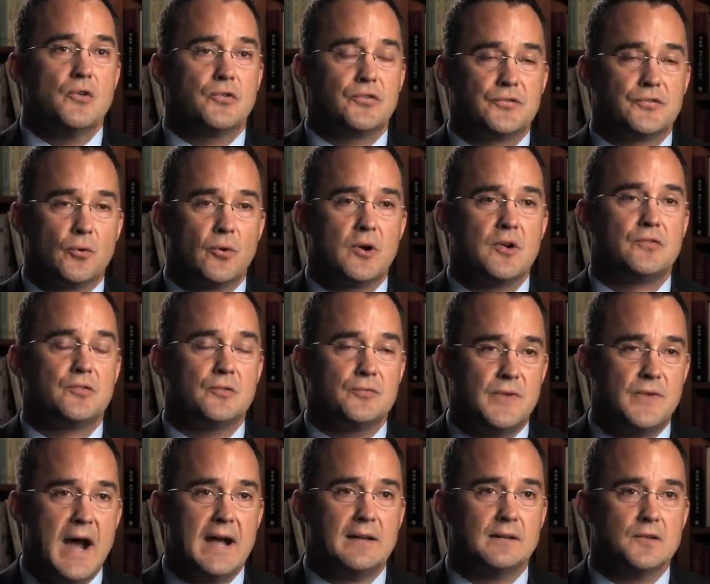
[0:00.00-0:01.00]
The stories
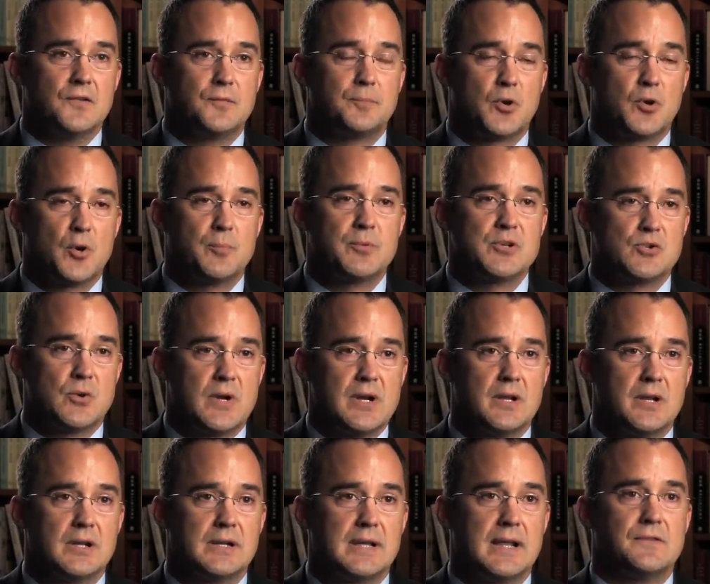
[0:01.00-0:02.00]
of violence
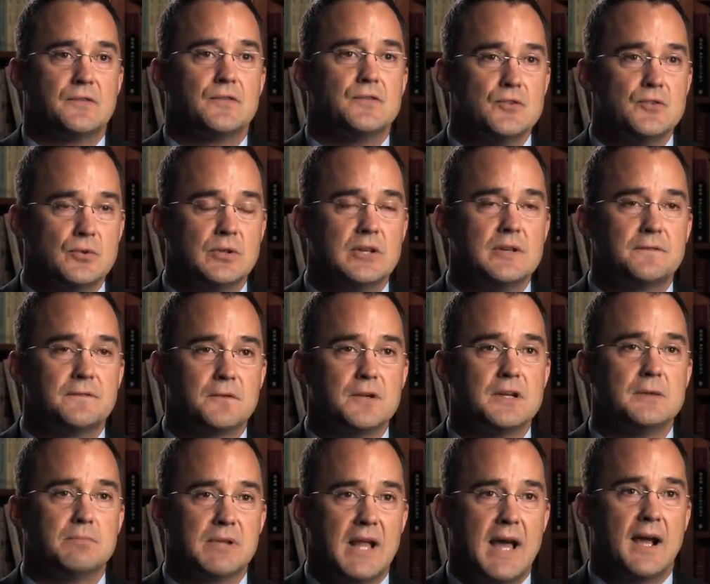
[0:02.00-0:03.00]
perpetrated against newly
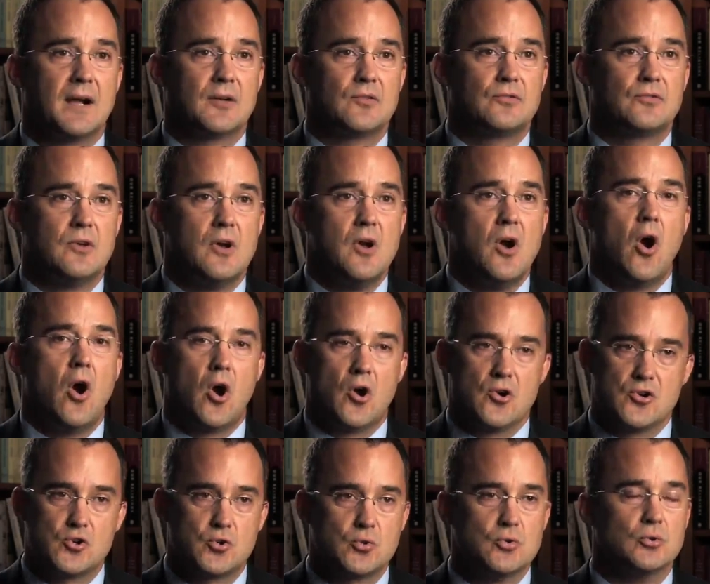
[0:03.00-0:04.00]
freed blacks
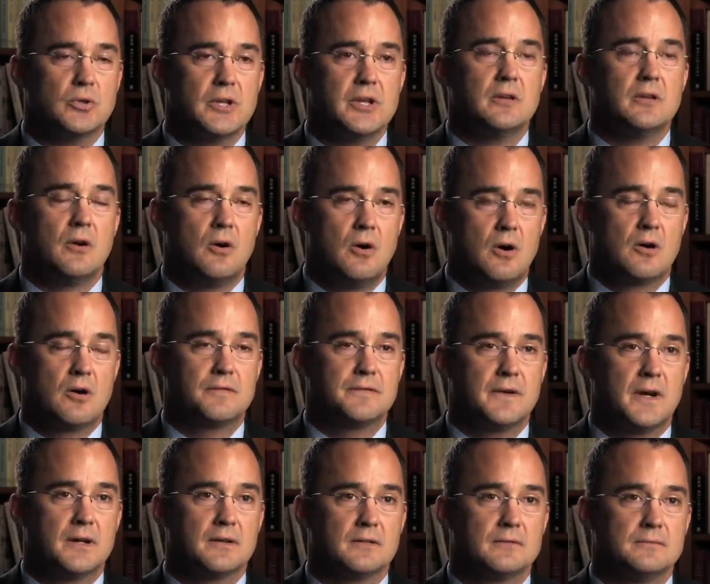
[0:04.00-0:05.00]
are truly
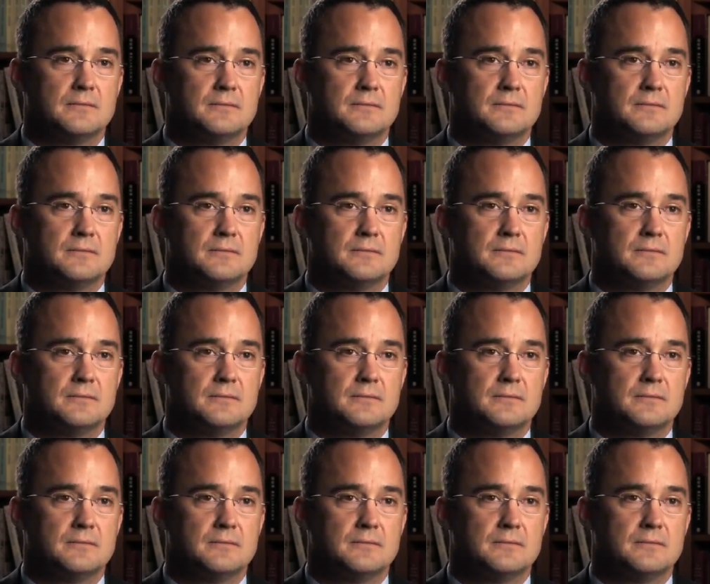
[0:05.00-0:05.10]
horrifying.